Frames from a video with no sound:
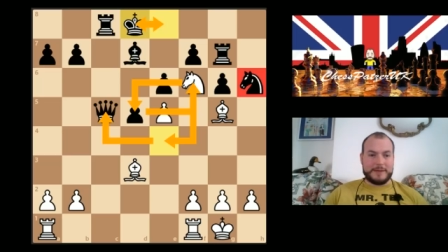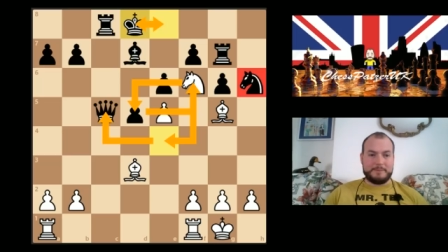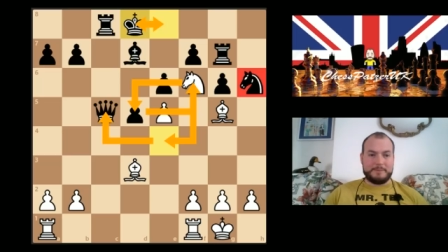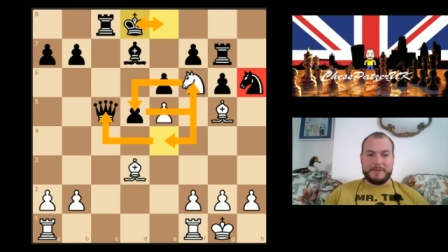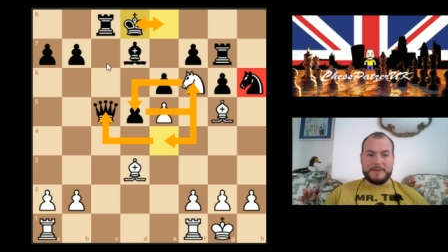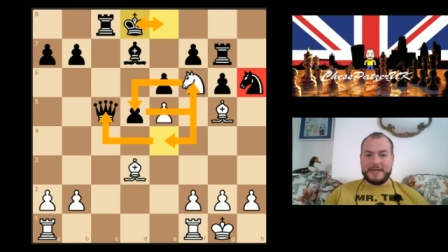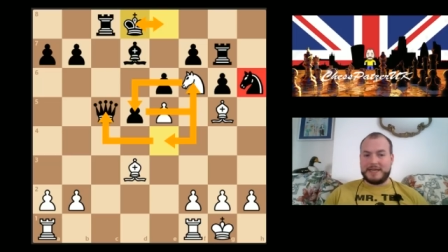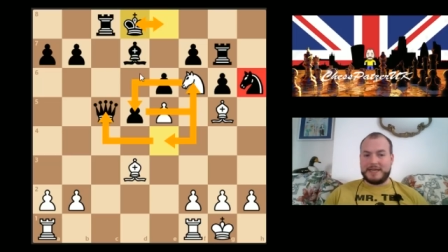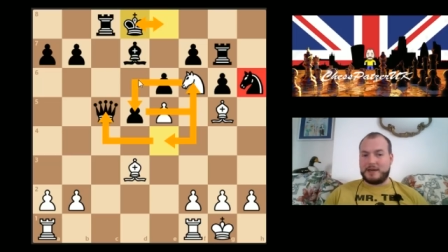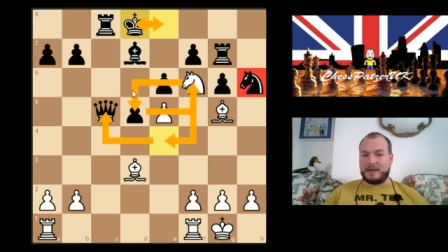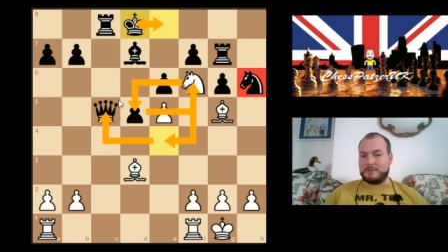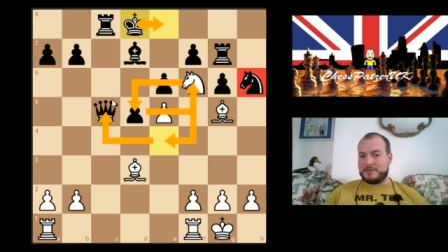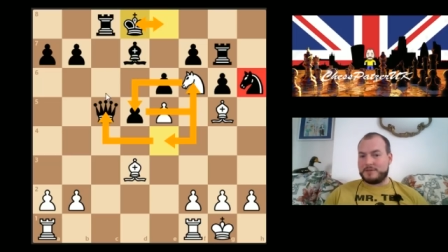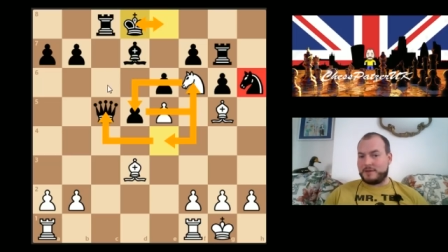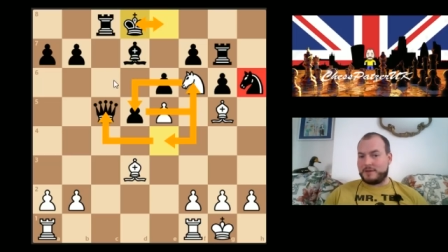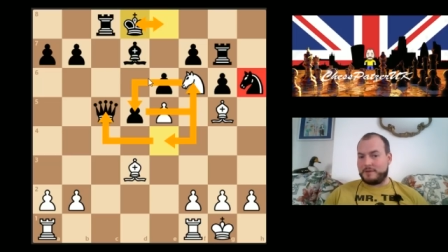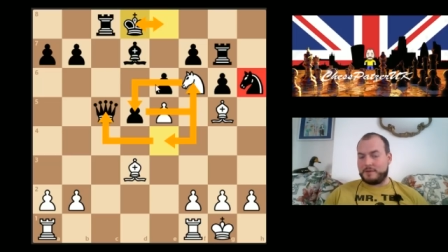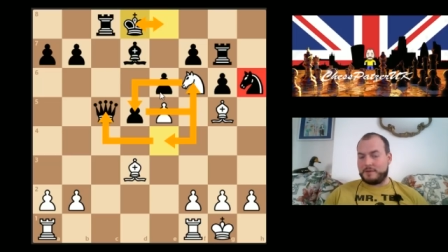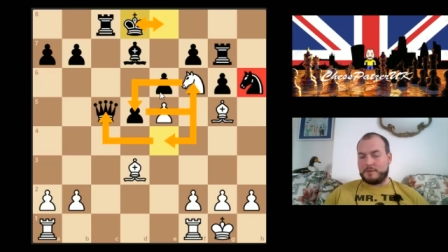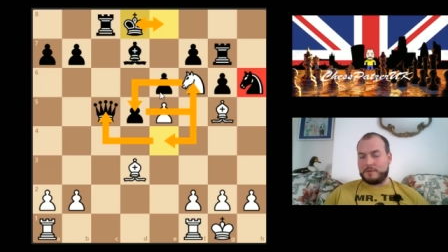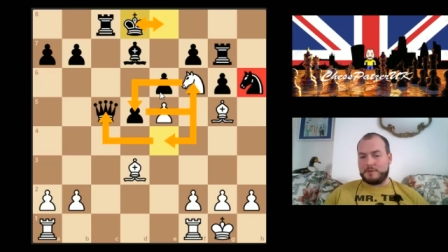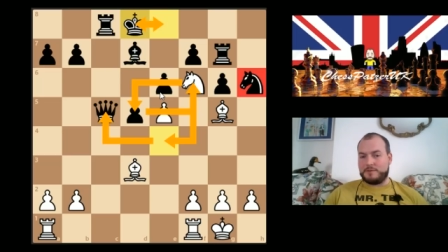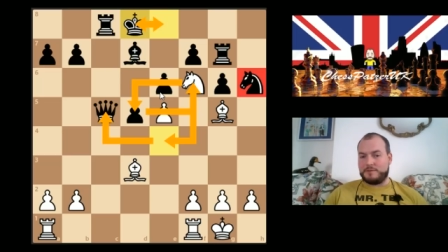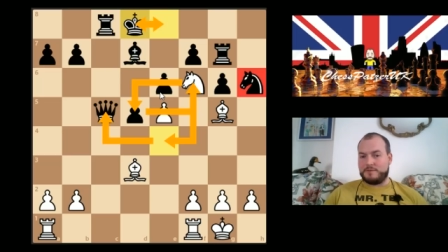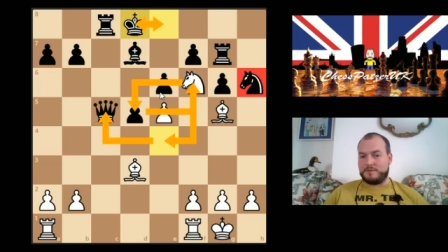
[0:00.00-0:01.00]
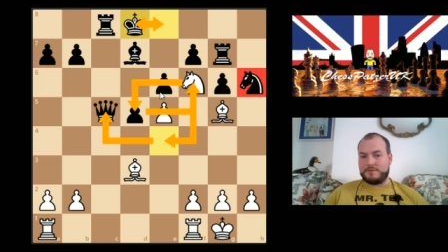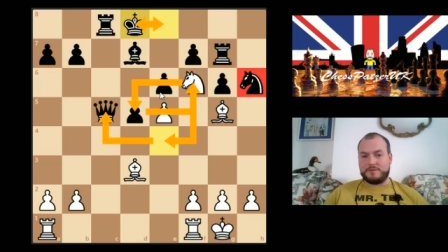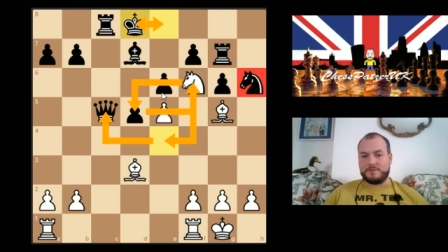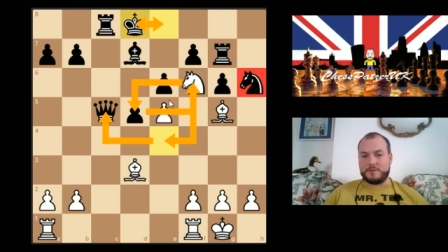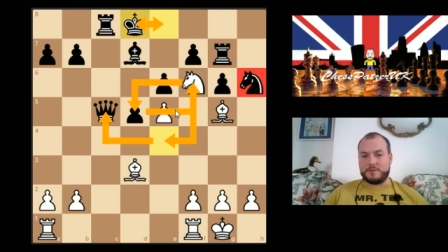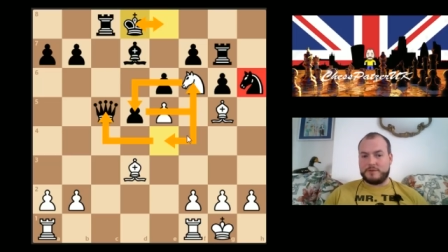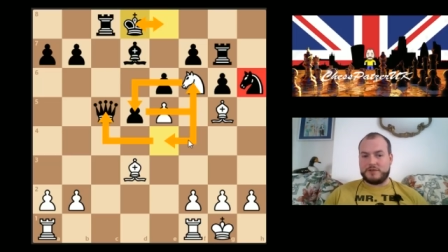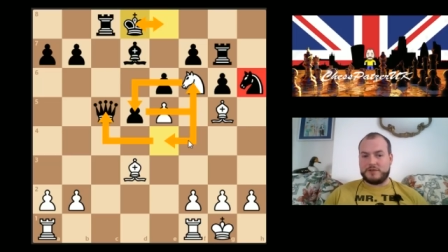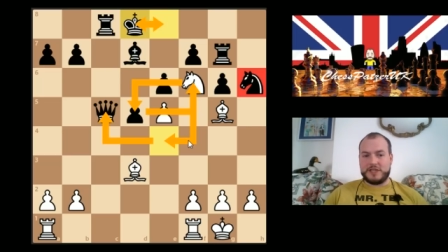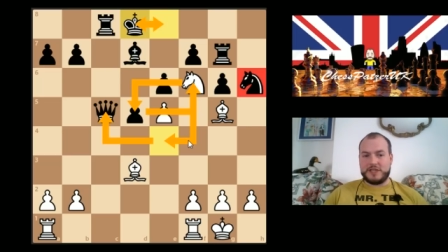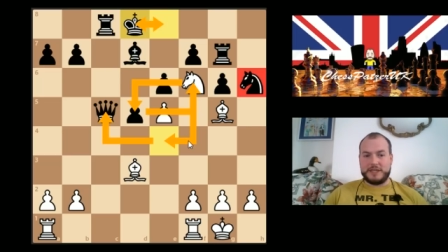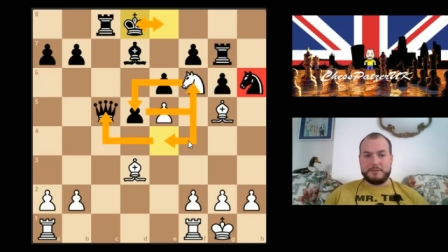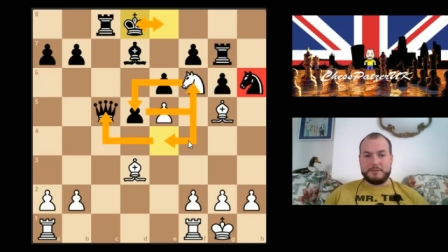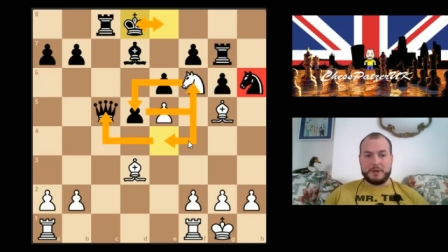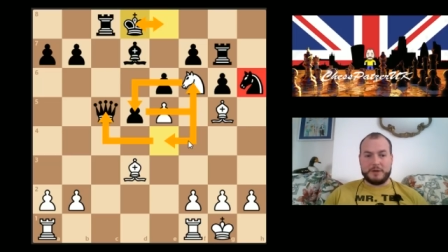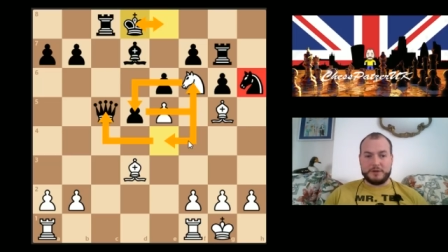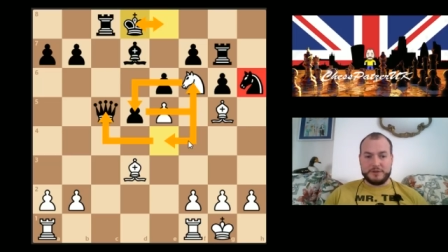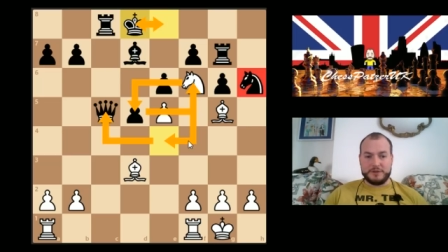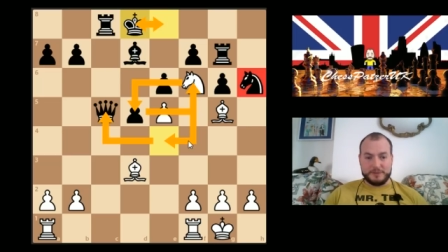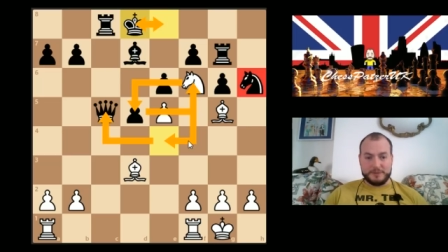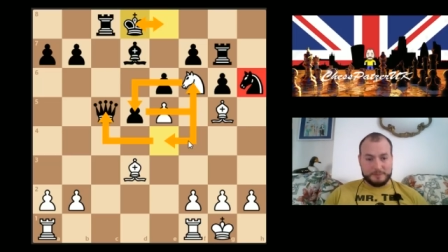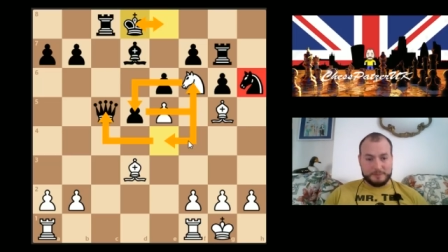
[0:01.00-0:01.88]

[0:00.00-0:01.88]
picking up something with cheapos.